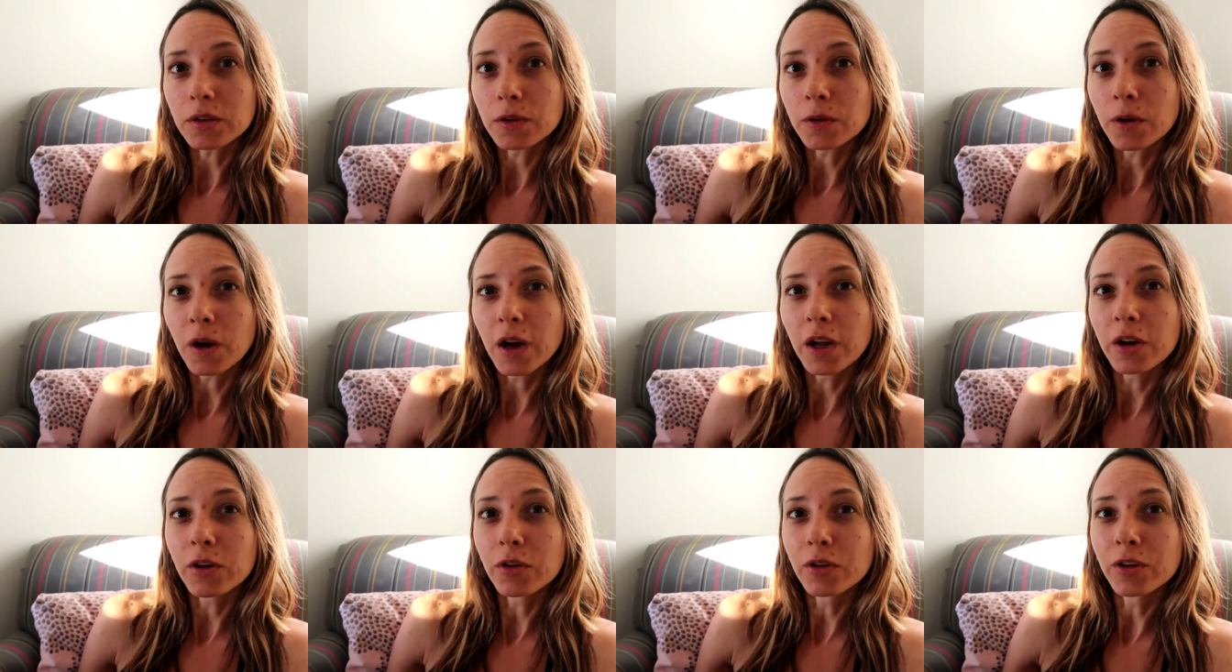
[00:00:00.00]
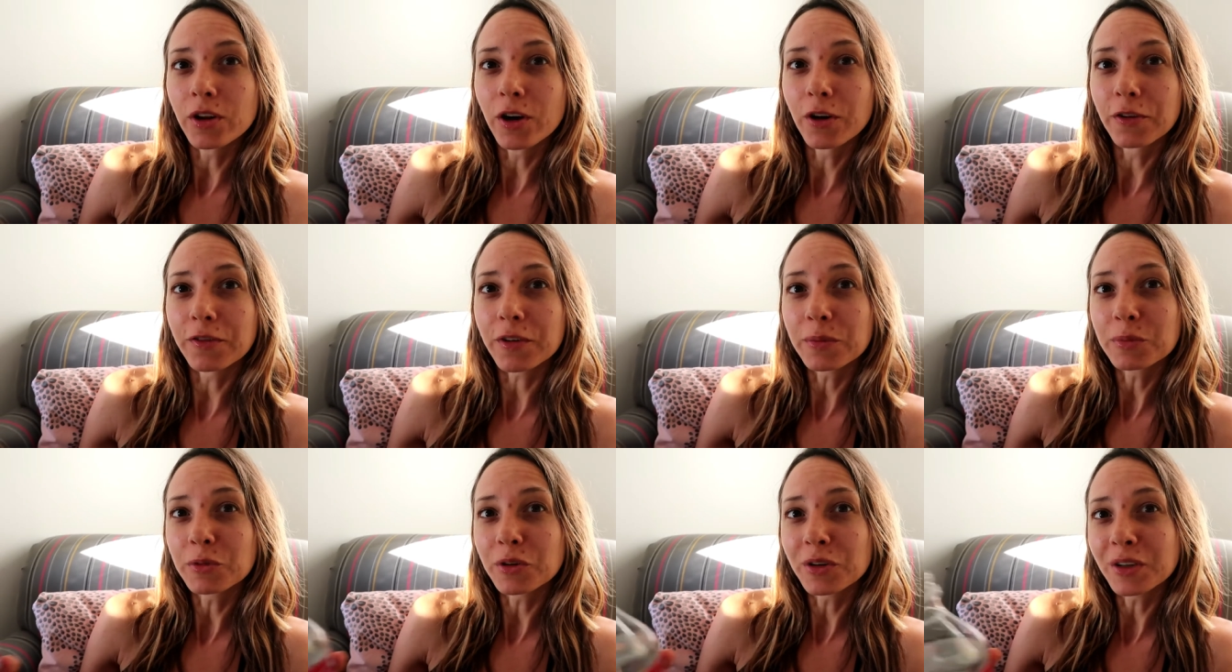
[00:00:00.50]
I don't know if
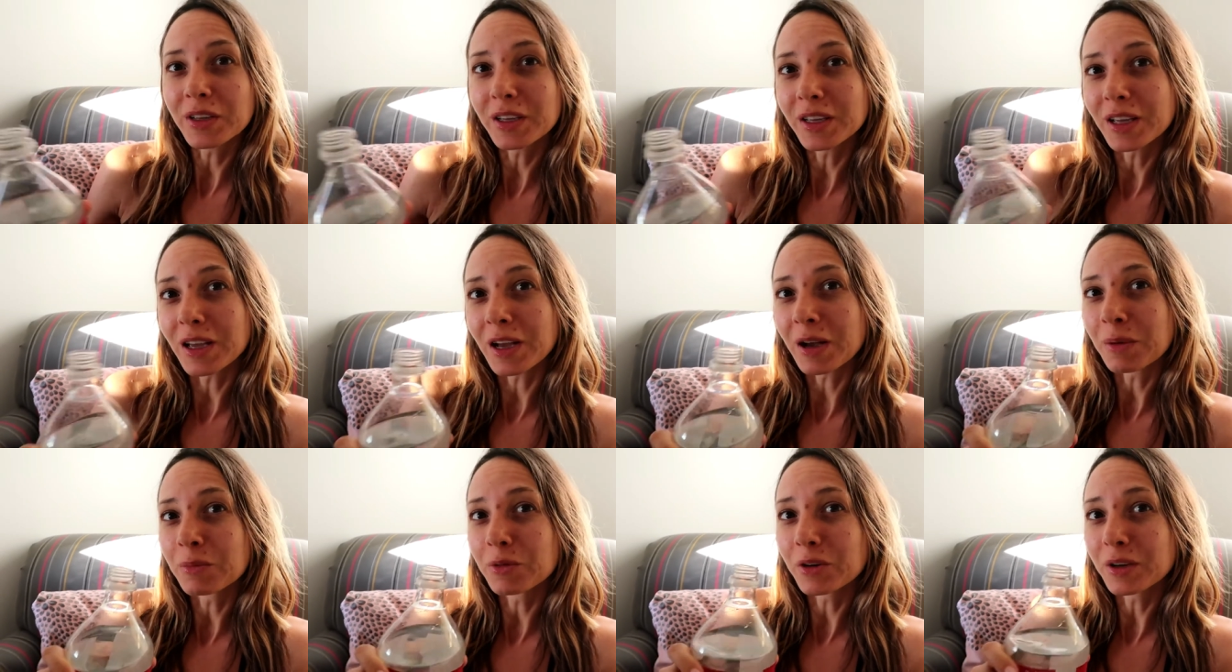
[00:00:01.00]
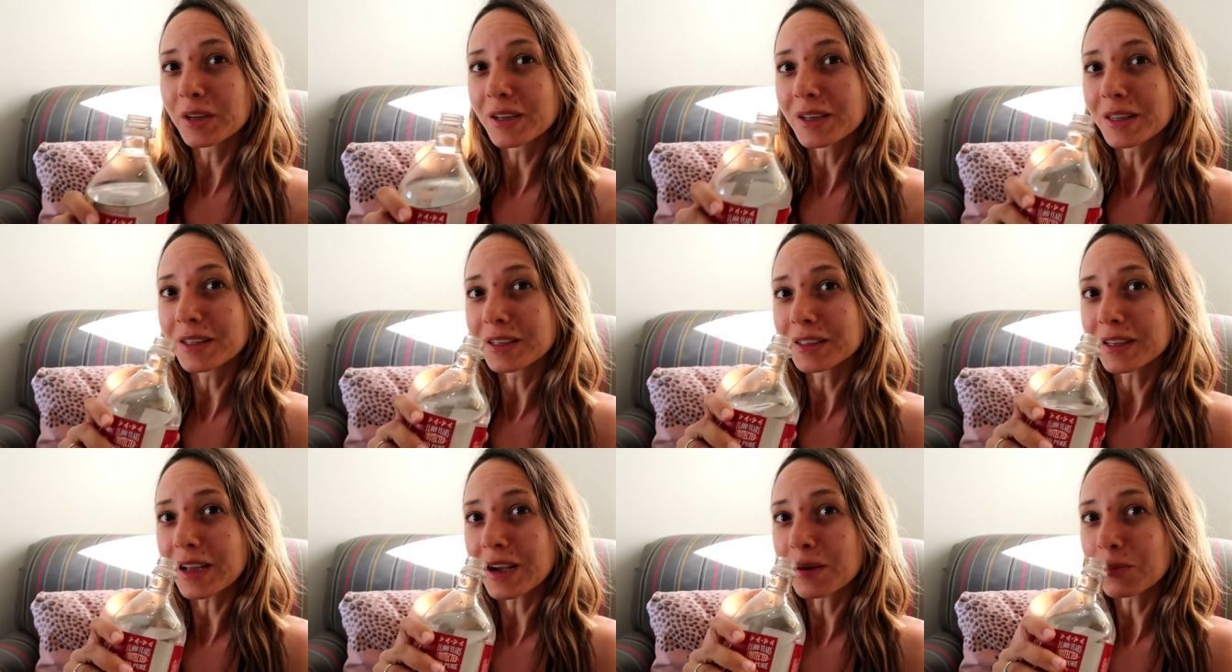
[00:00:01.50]
I'm drinking it. I'm drinking the
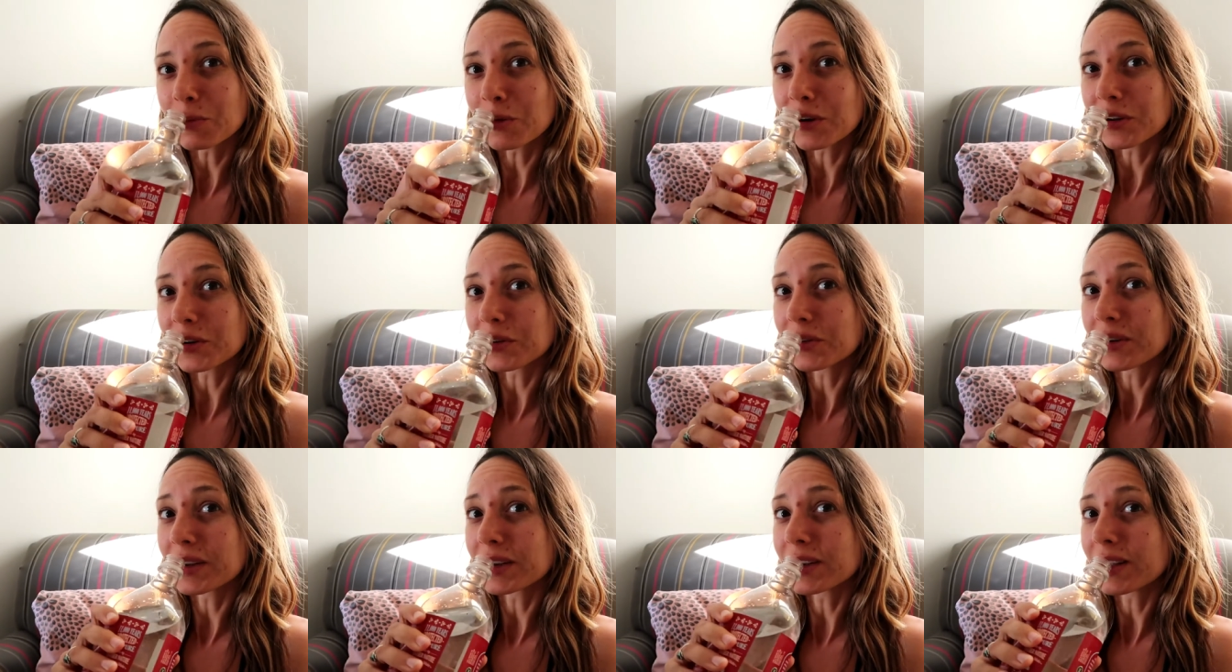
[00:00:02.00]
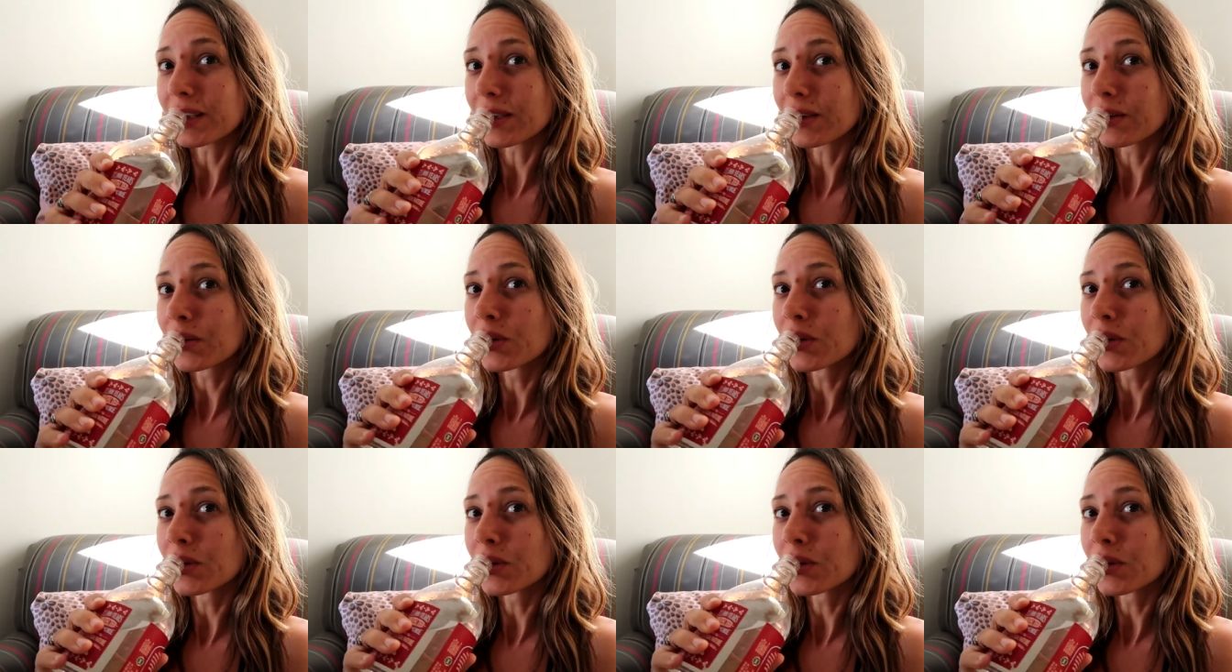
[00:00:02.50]
tap water right now.